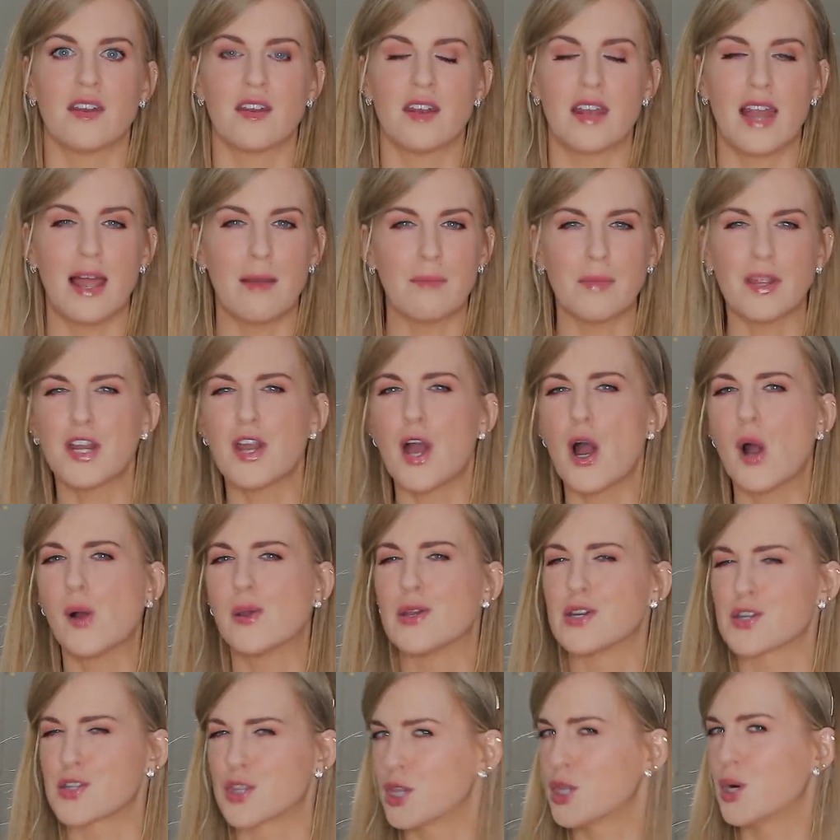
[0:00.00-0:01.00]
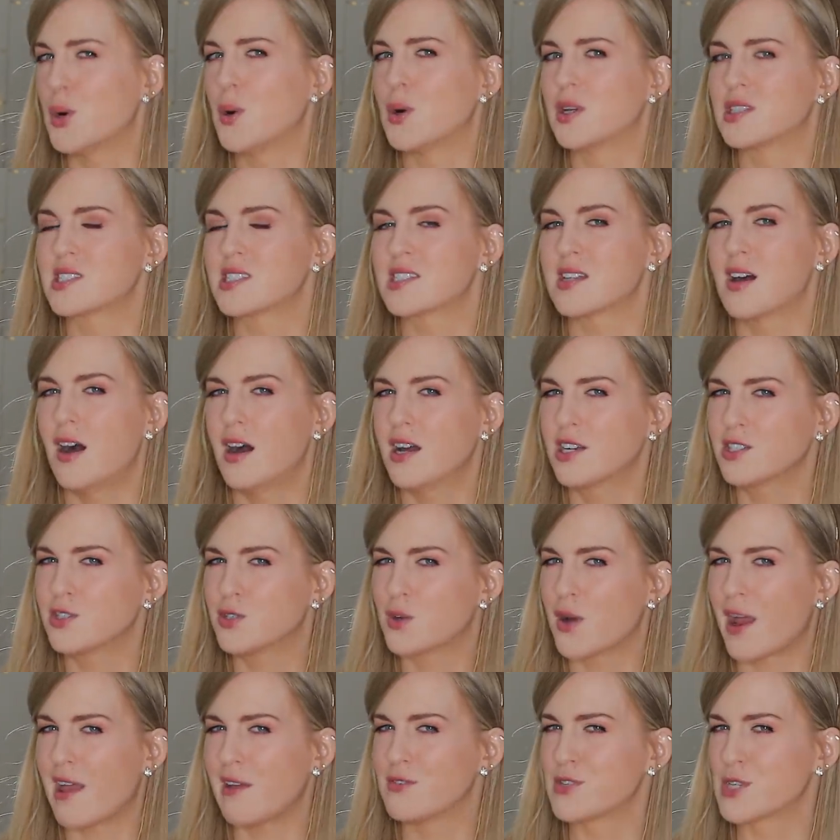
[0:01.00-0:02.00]
Let me know your thoughts on
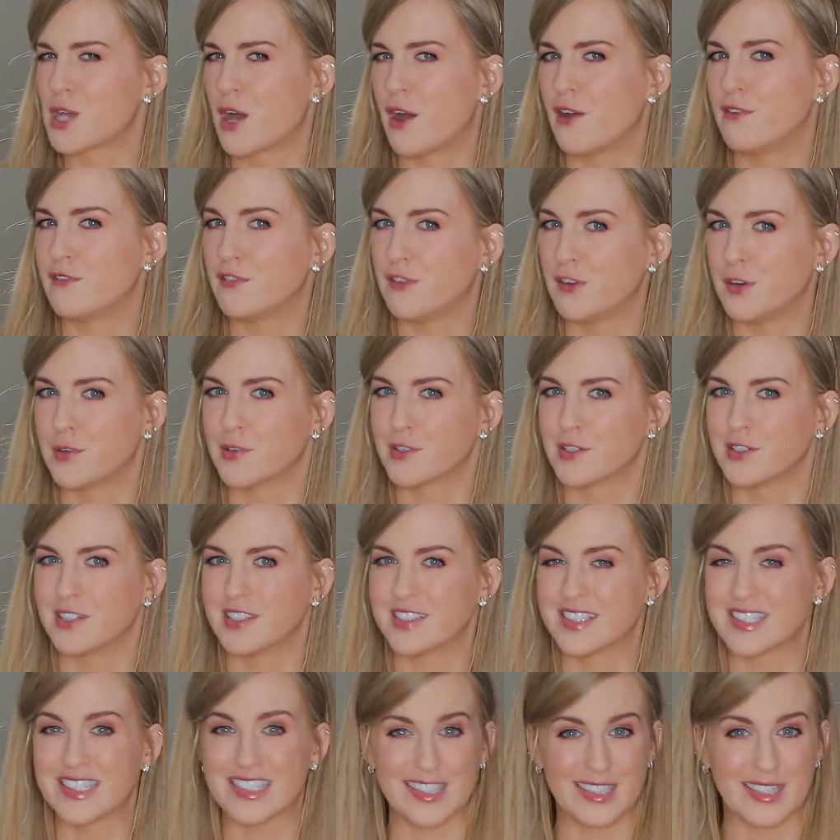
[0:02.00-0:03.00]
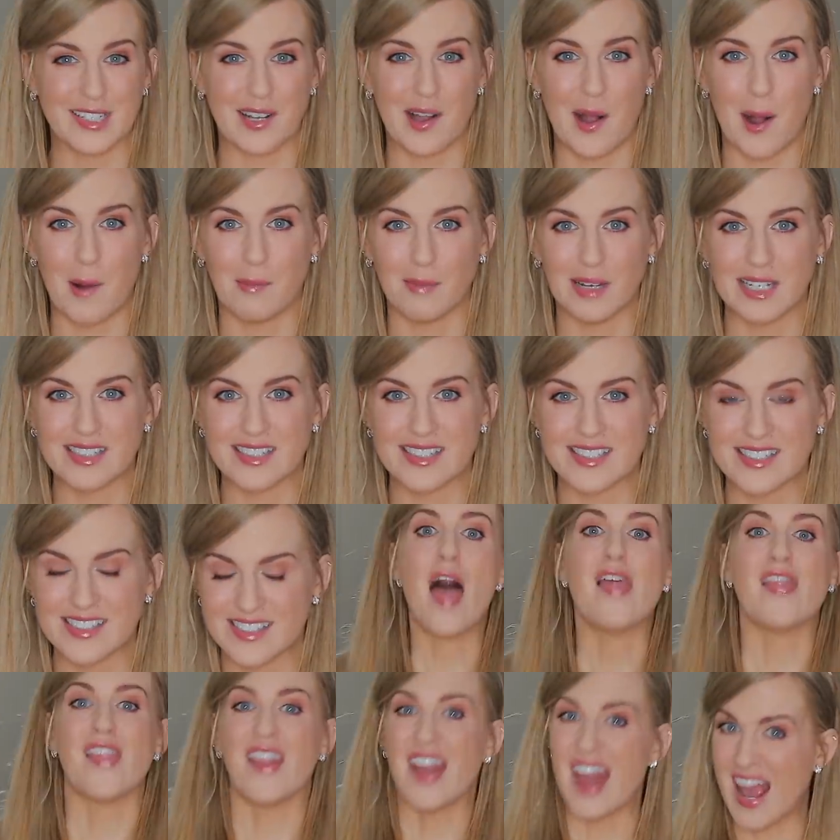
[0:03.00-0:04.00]
graveside funerals in the comments.
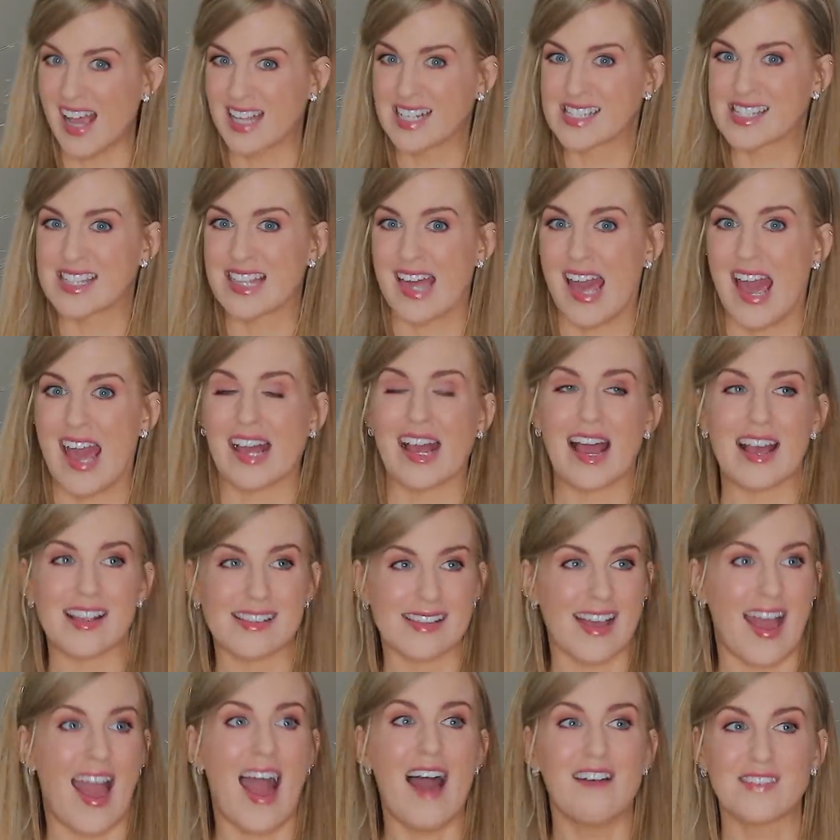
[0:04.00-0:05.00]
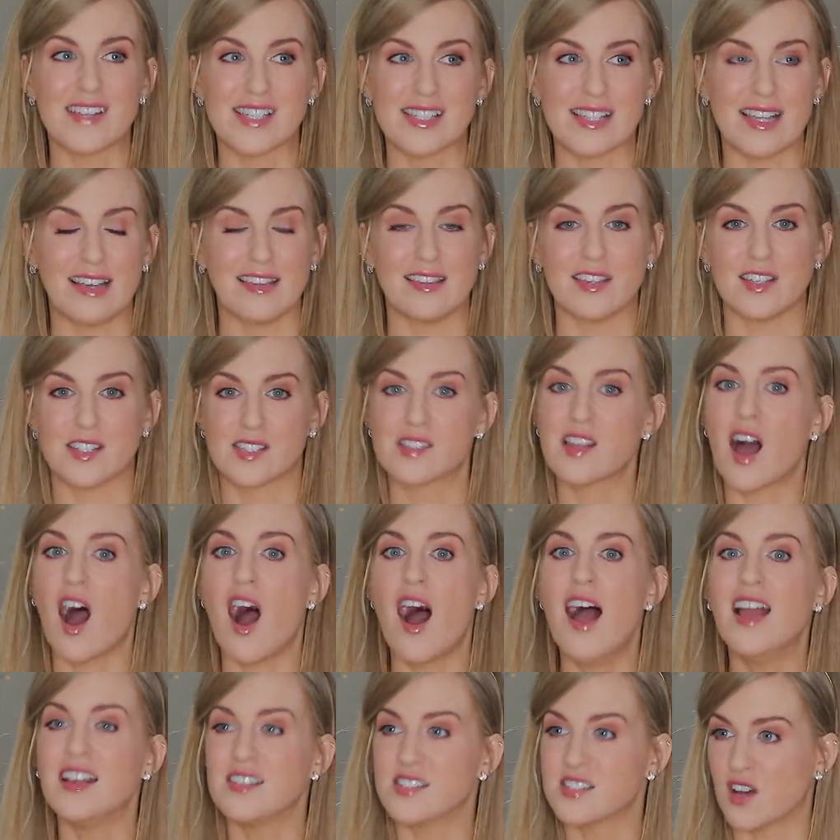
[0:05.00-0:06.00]
The next thing is, I have to say, the
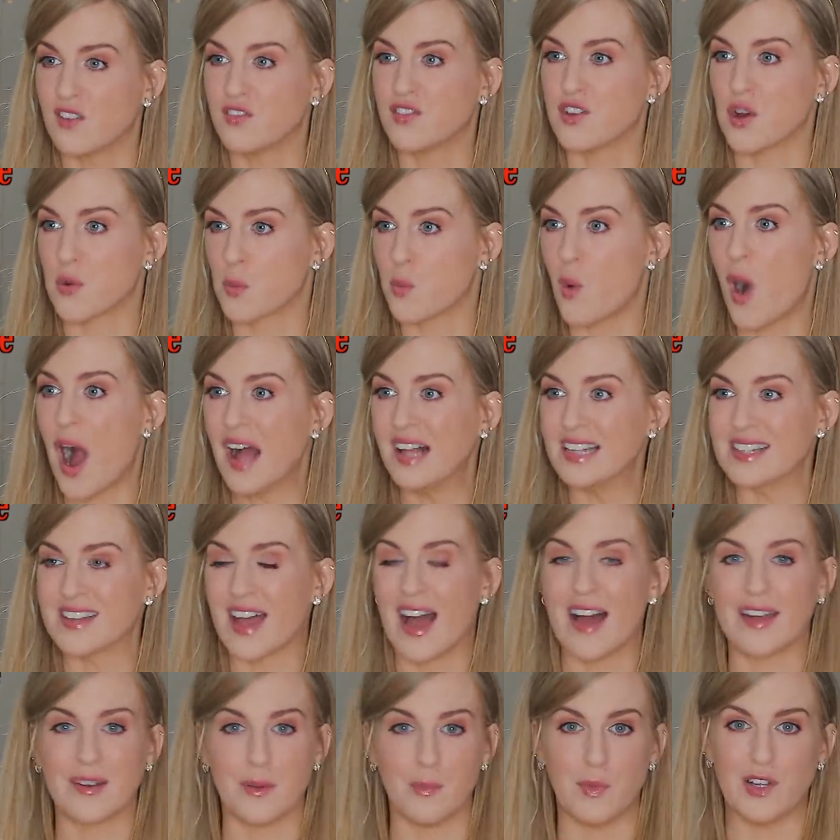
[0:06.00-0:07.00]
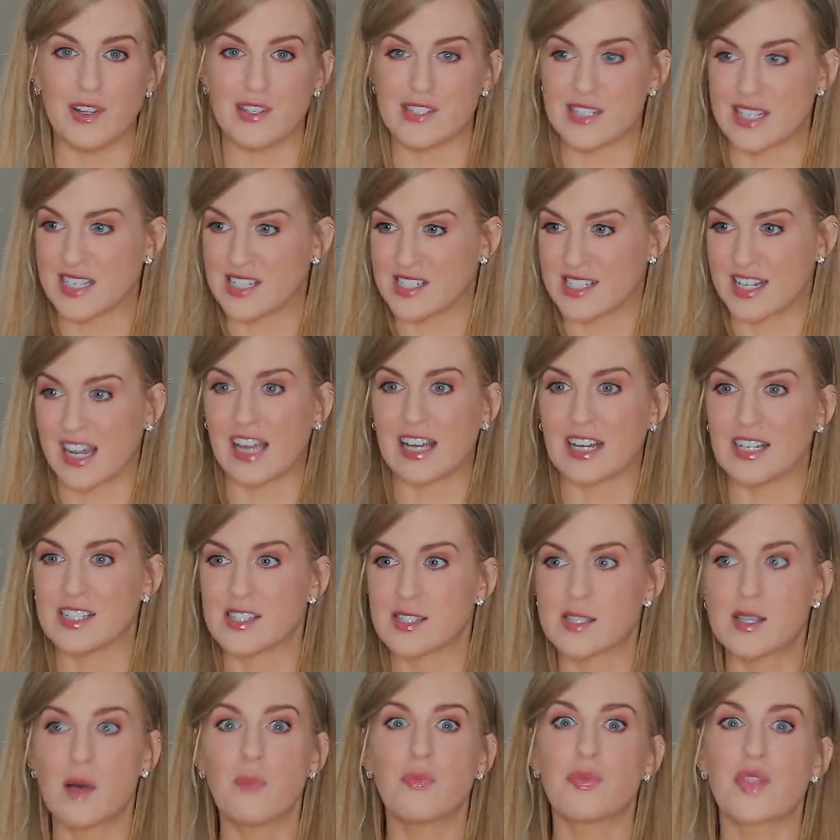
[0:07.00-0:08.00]
size of your wild animals is like
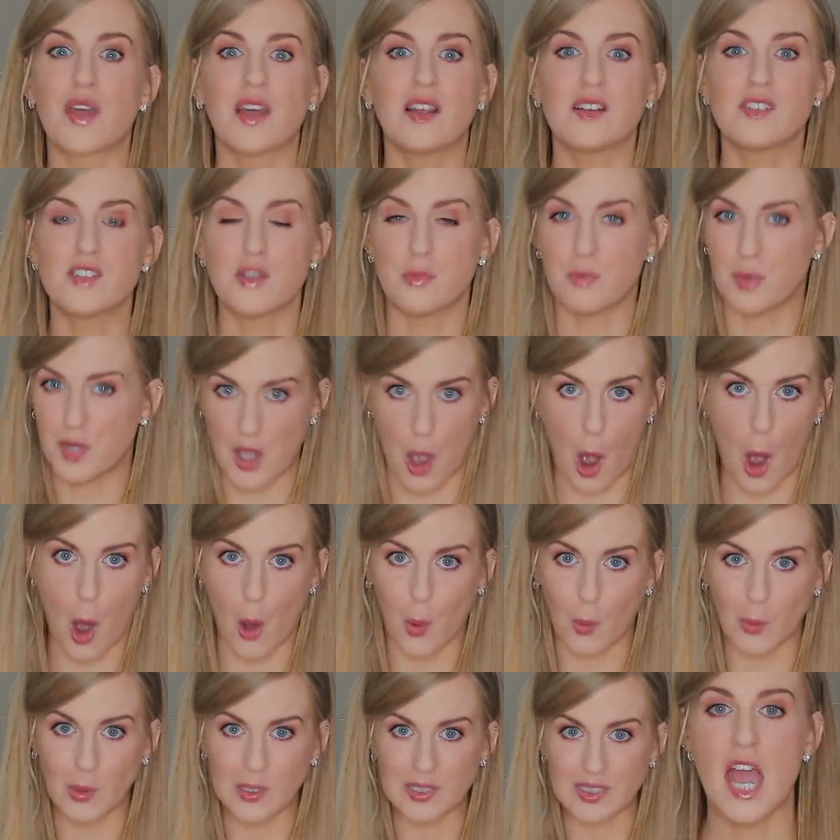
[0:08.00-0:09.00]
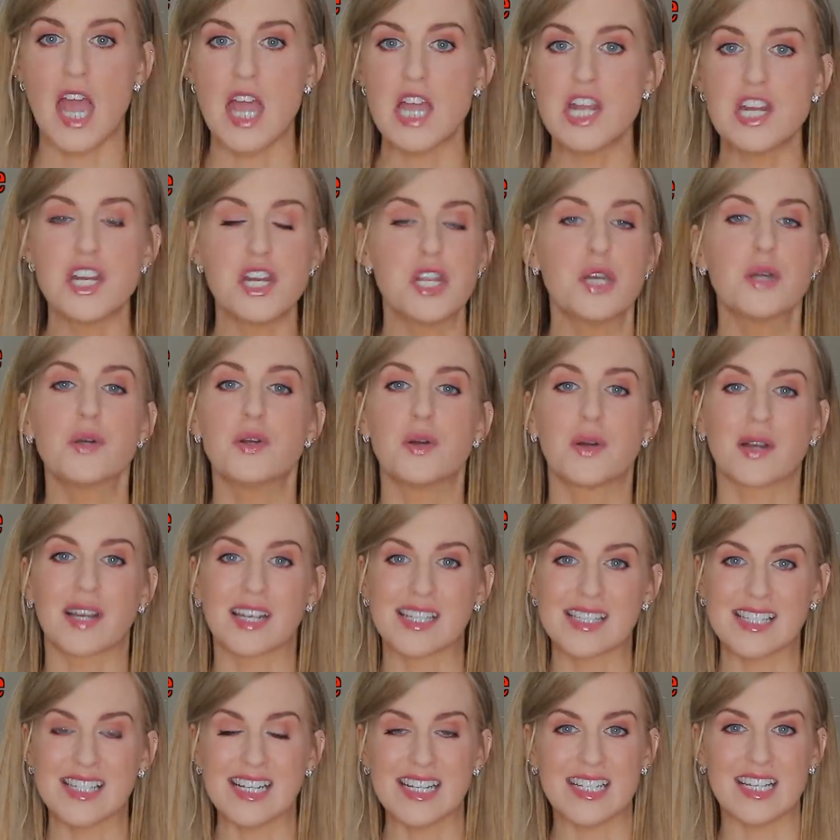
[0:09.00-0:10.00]
something to behold. In New York
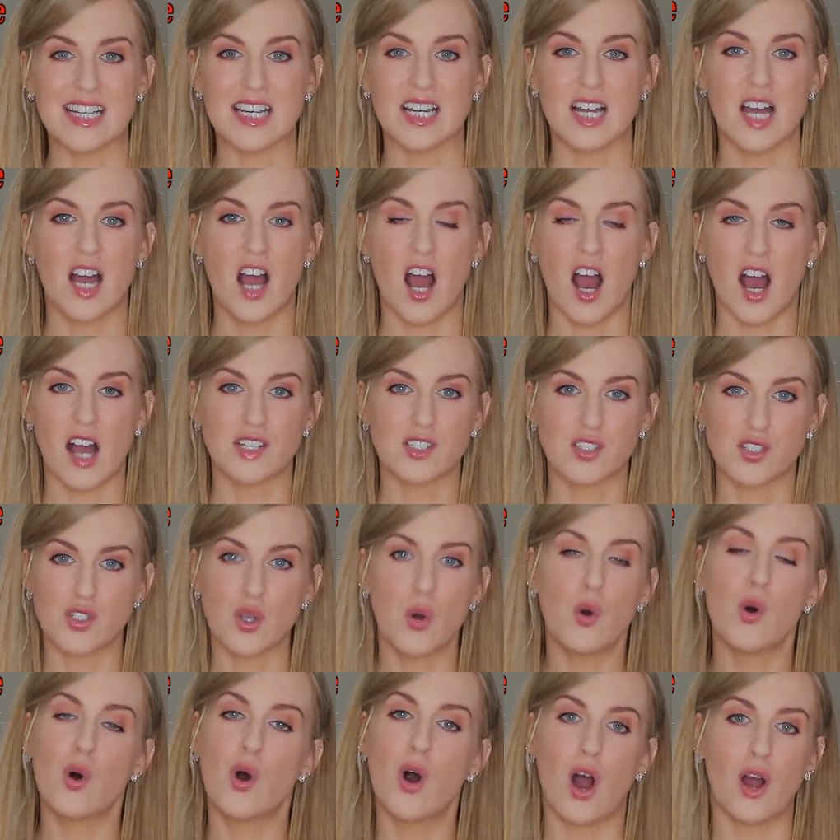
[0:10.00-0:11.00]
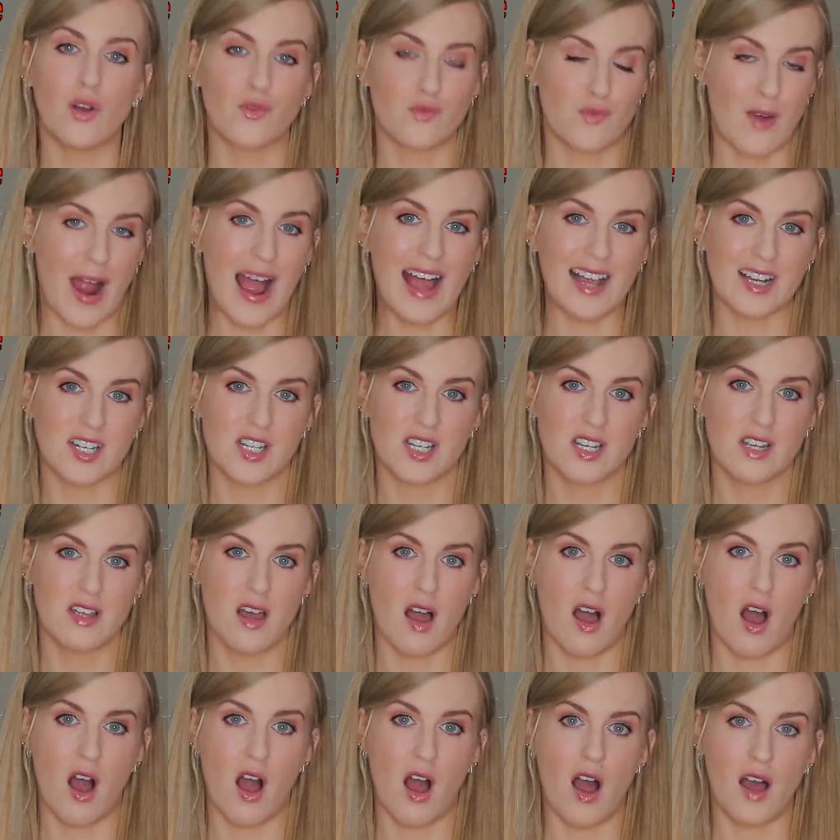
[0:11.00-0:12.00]
City, I saw a rat
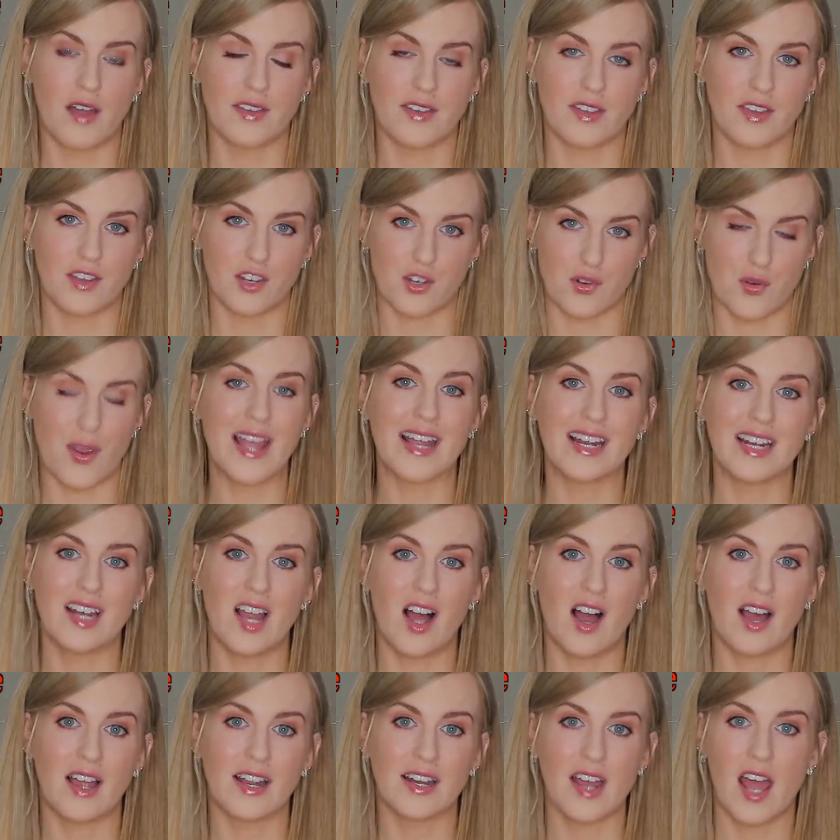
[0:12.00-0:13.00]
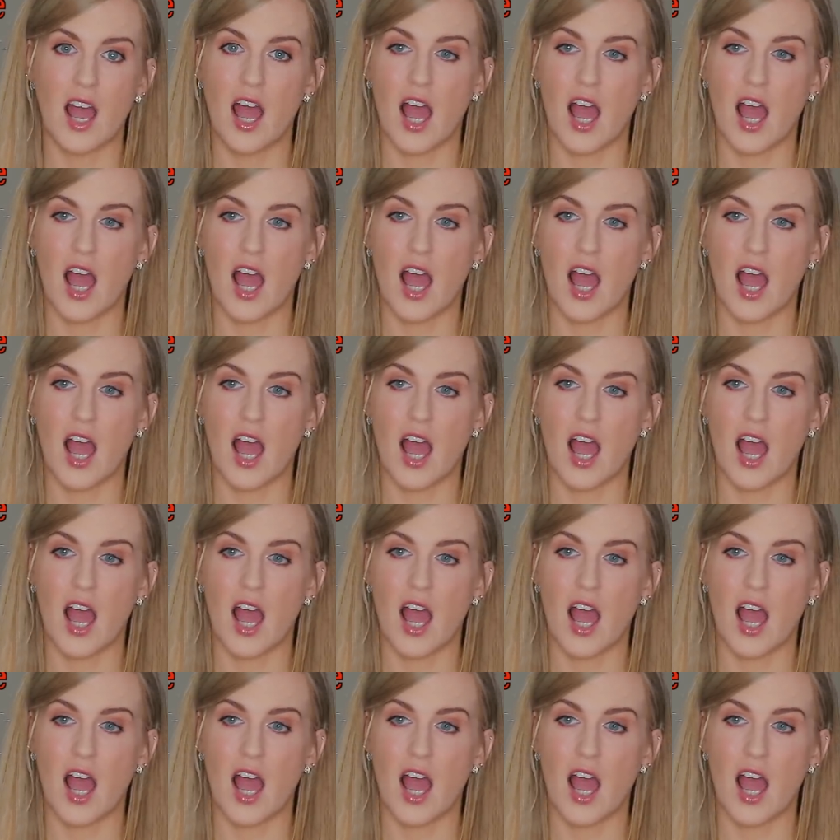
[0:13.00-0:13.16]
on the train line